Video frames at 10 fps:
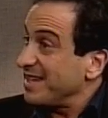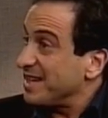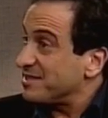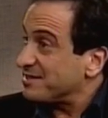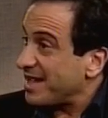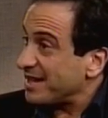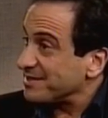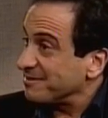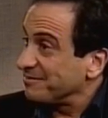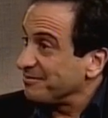It's
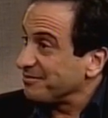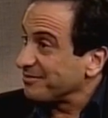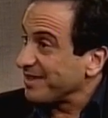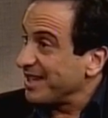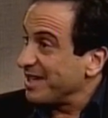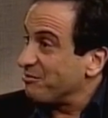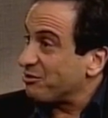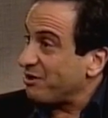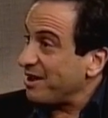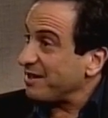sex.
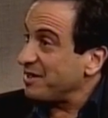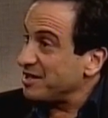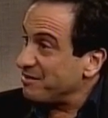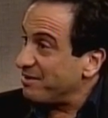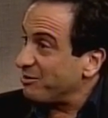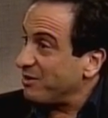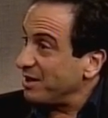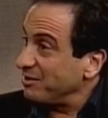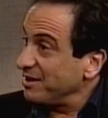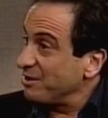Morocco, the number
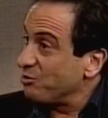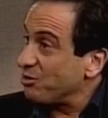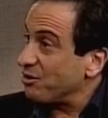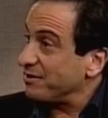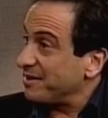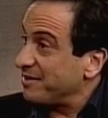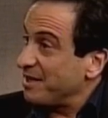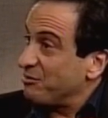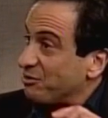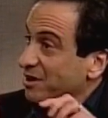one word that
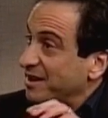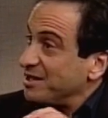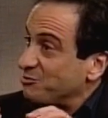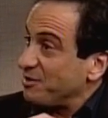Moroccans,